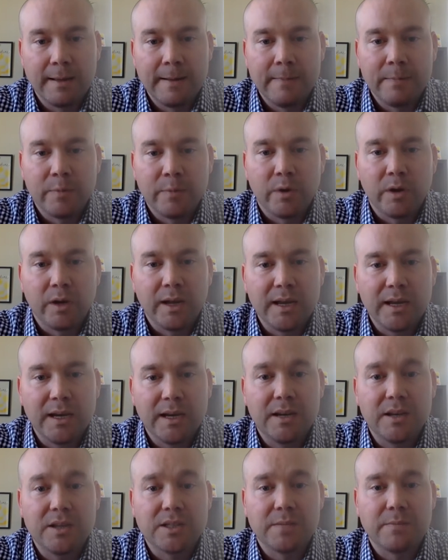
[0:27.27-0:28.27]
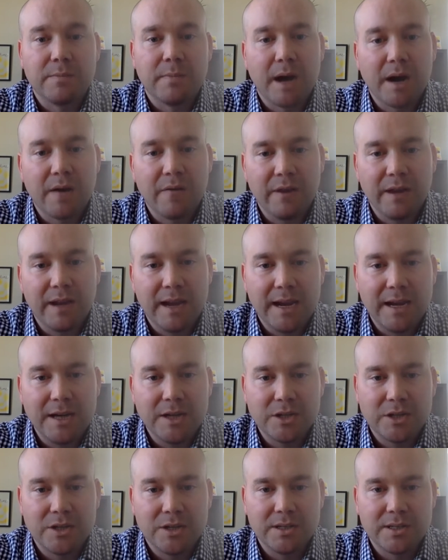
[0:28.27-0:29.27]
related to some
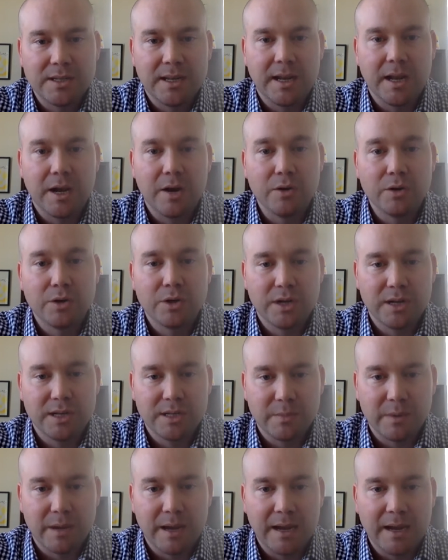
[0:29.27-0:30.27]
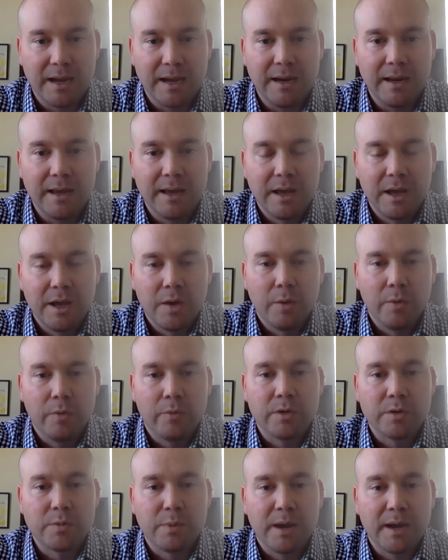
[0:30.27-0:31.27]
modifications that OSHA has made with
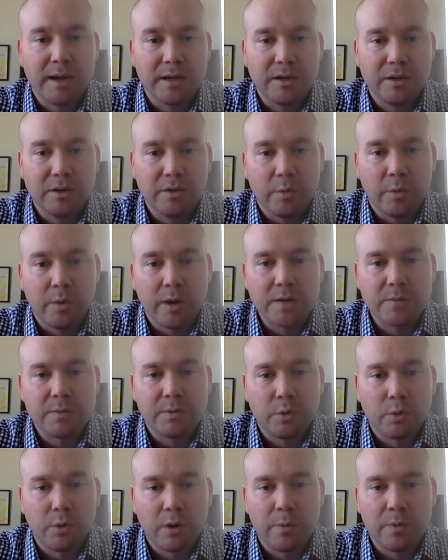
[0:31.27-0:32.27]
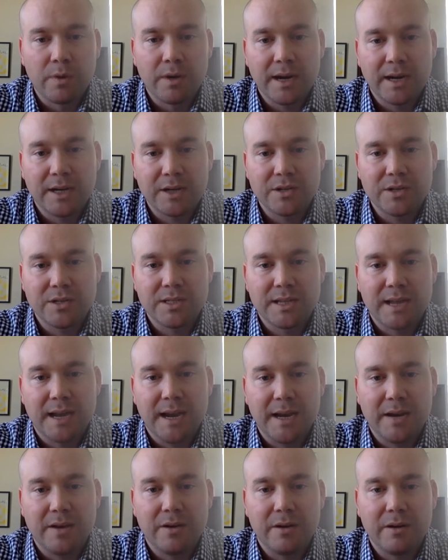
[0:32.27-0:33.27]
respect to the respiratory protection
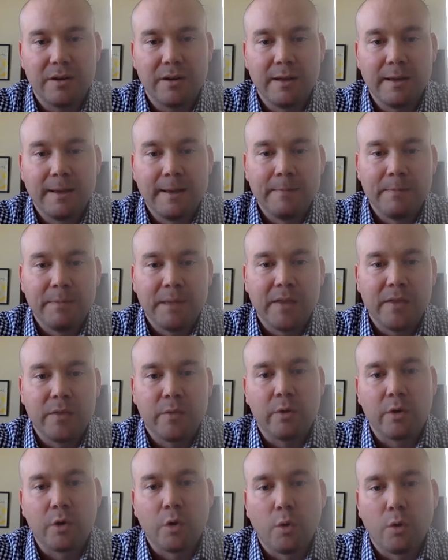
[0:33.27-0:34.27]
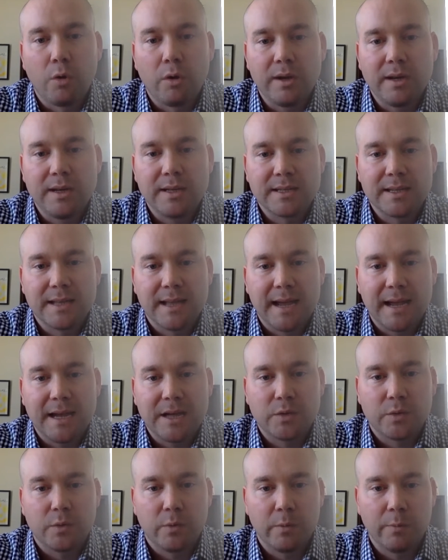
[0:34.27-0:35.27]
standard and the
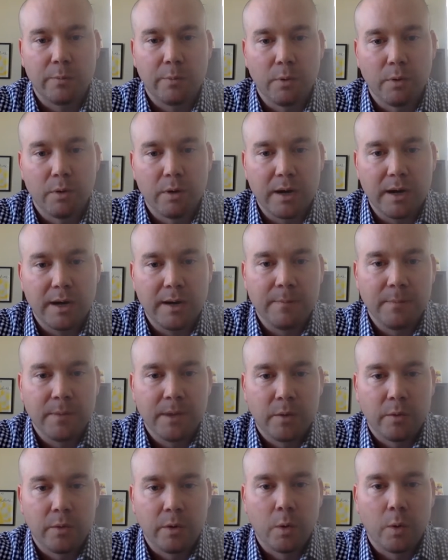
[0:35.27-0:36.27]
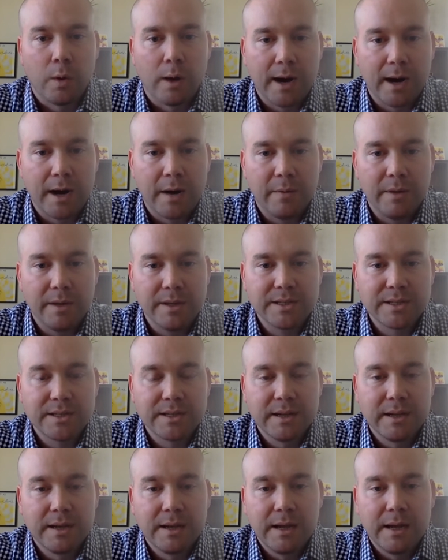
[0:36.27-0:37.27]
recording/reporting requirements.
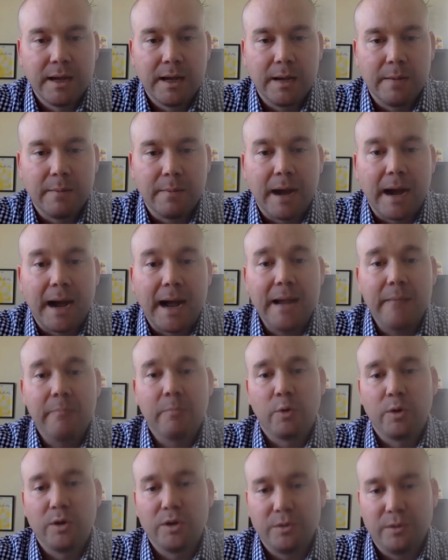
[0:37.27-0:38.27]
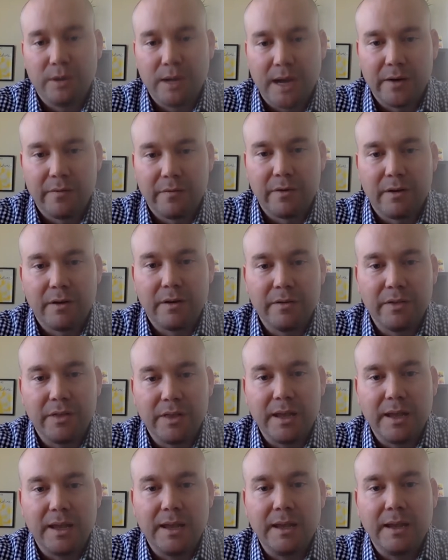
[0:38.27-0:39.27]
I am going to cover
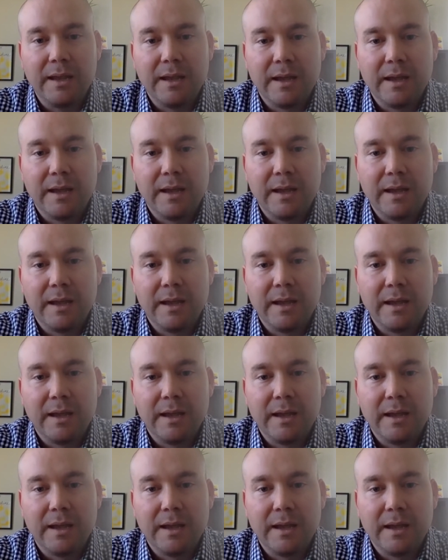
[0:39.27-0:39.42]
the